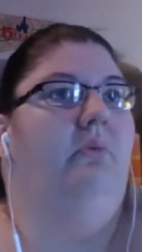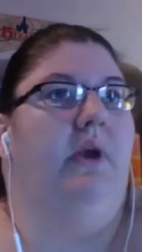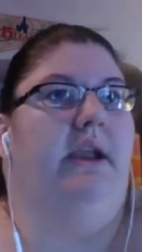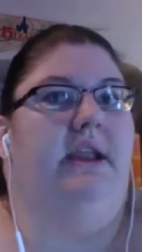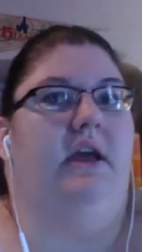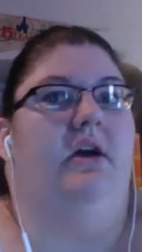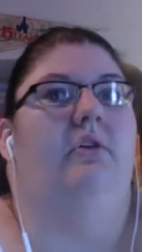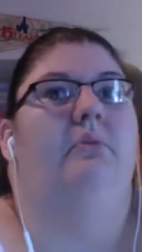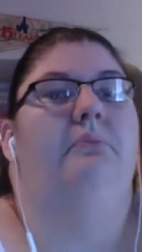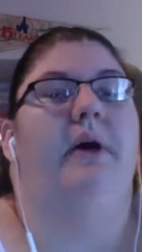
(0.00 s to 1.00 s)
right
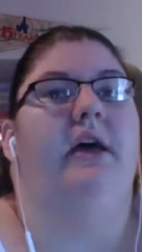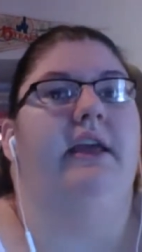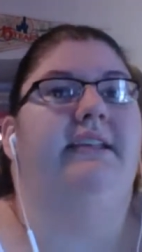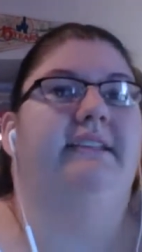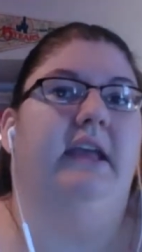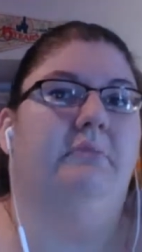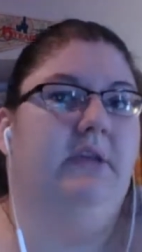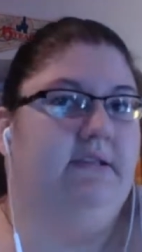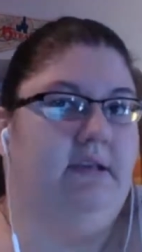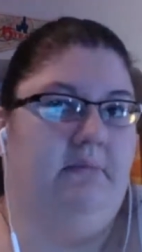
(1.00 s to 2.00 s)
now. But like Sam
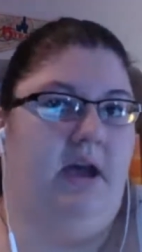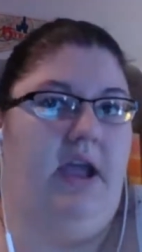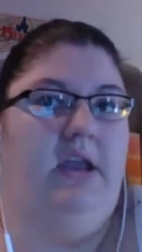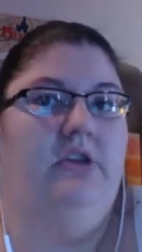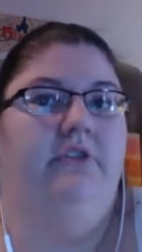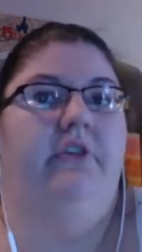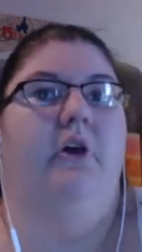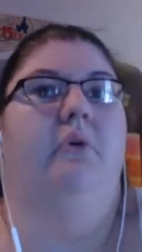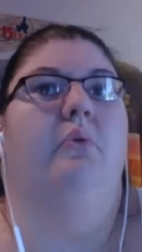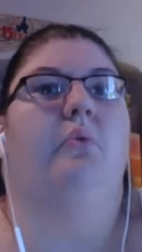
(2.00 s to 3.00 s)
doesn't mind,
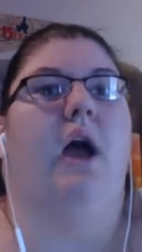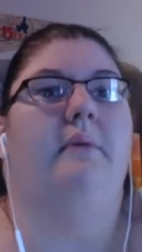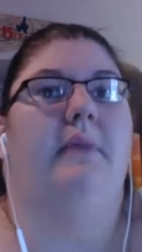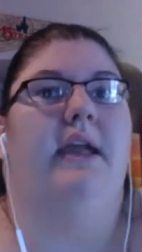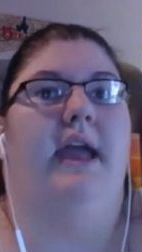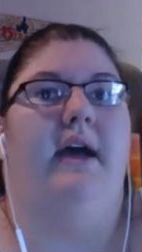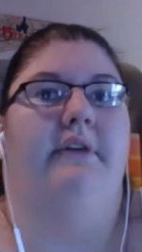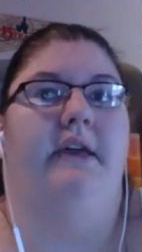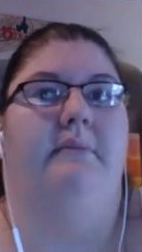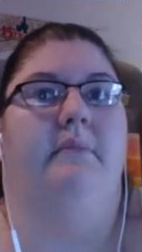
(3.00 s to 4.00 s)
so I might
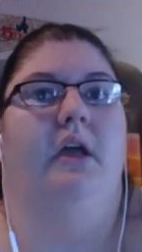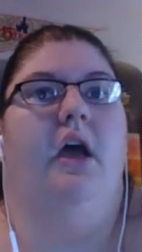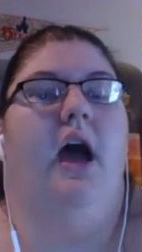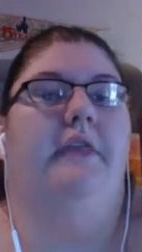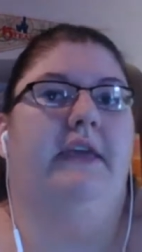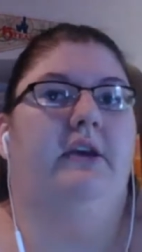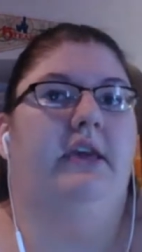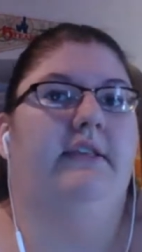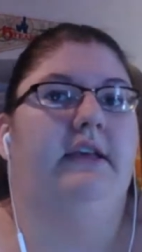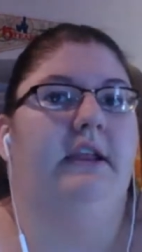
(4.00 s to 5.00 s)
have him. I think
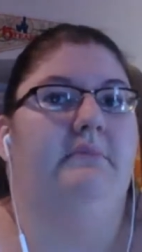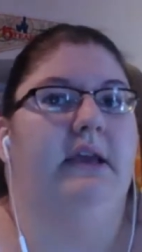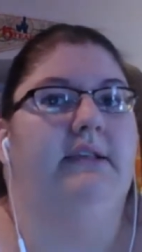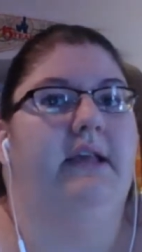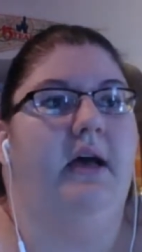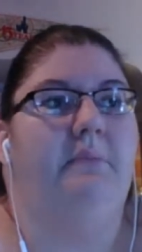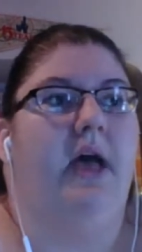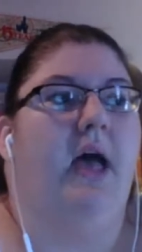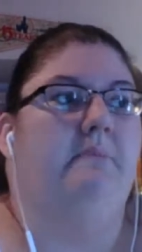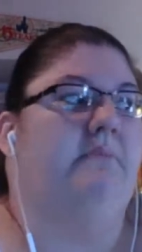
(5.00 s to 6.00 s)
he's gonna mix up
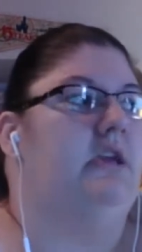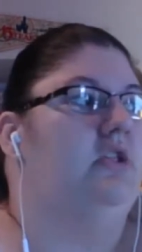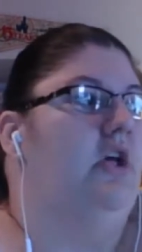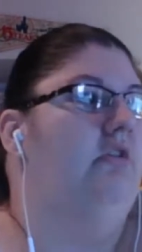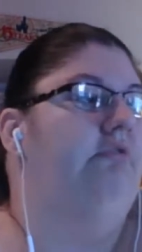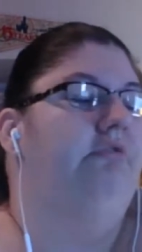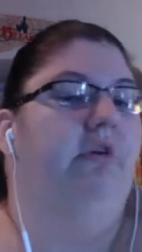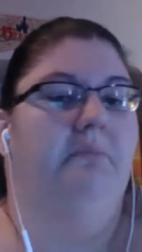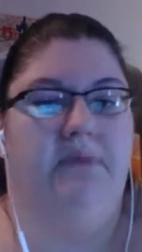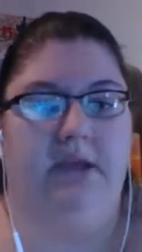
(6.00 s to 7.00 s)
a meatloaf
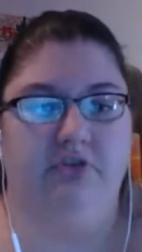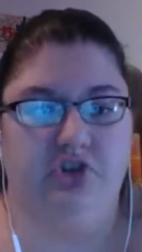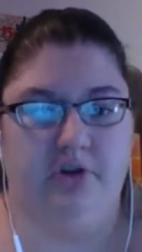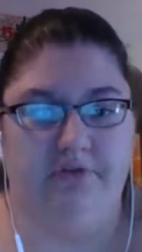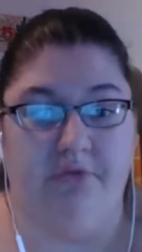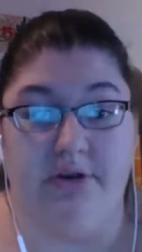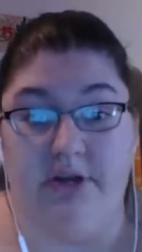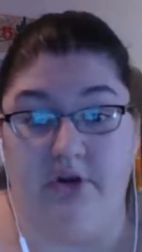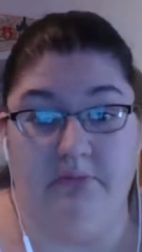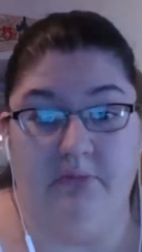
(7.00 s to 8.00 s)
mixture for
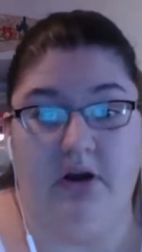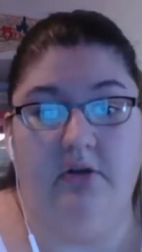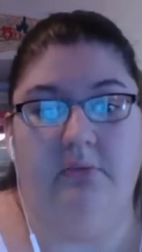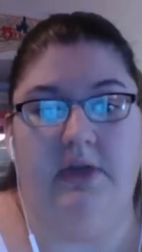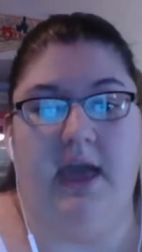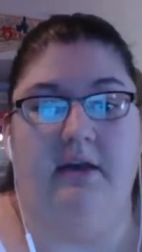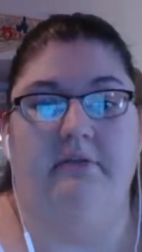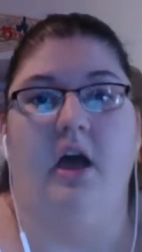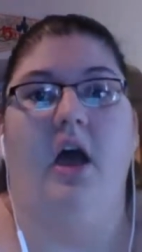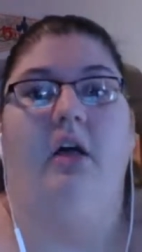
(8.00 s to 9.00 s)
dinner tomorrow. We
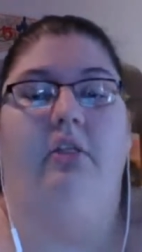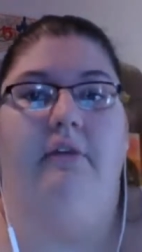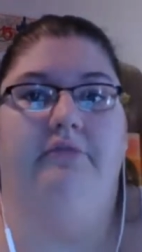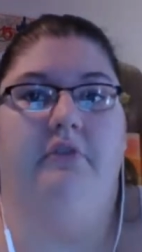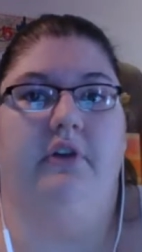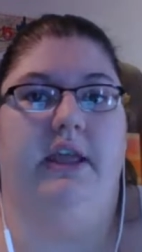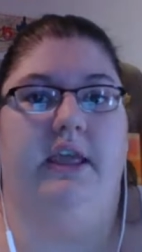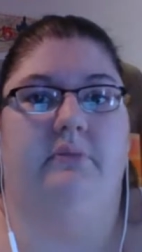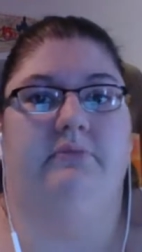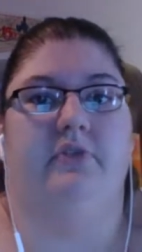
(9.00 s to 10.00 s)
have leftover
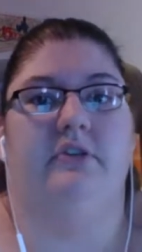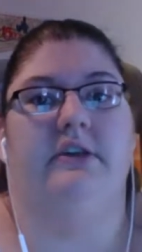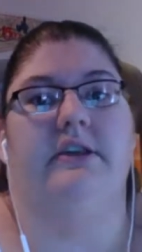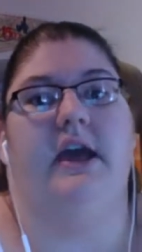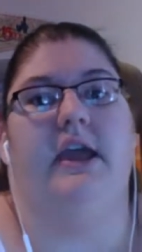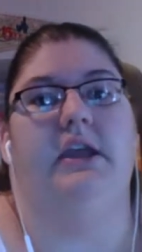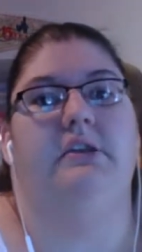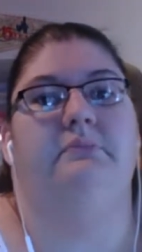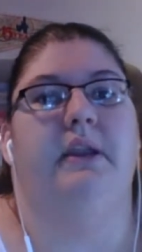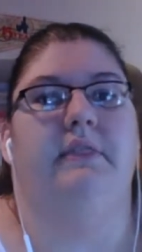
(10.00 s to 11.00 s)
ham for tonight,
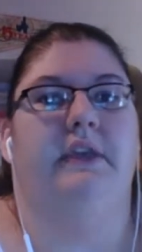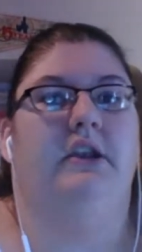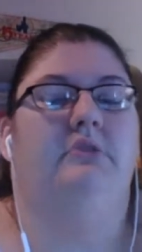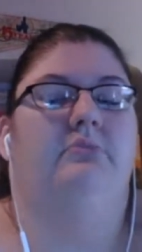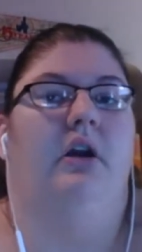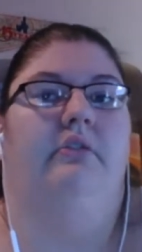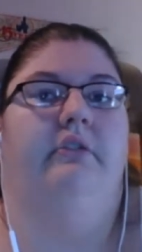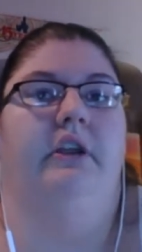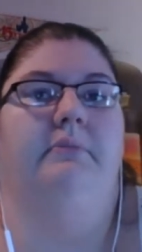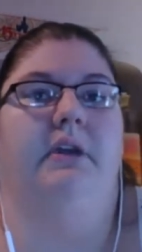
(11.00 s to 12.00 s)
but I think
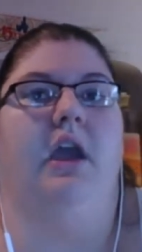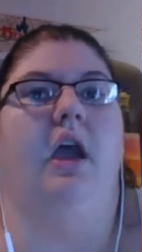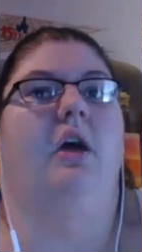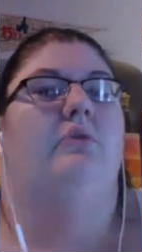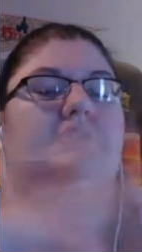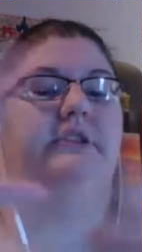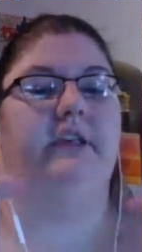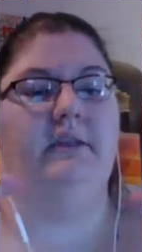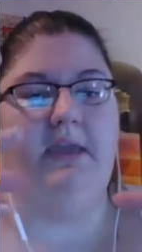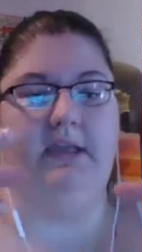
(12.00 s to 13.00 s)
tomorrow's gonna be we're just
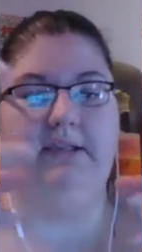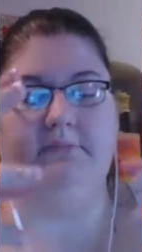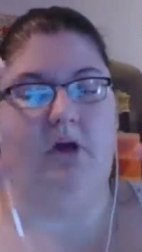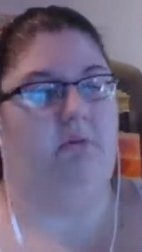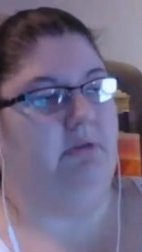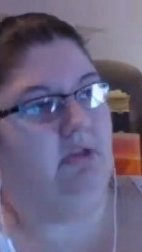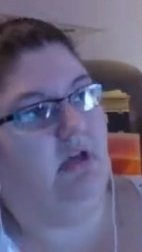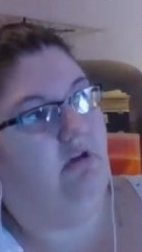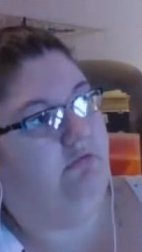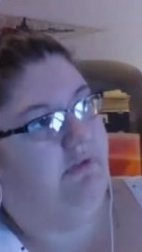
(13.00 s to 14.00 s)
gonna make a small
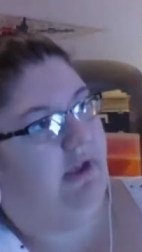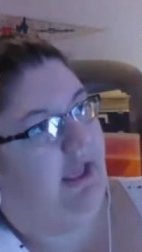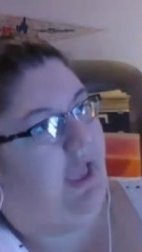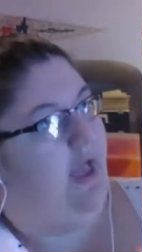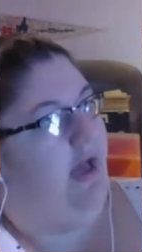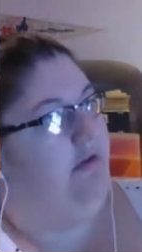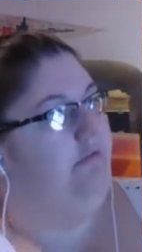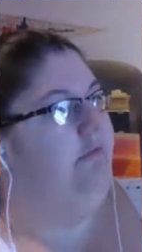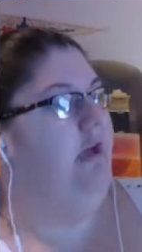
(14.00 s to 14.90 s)
meatloaf, and I have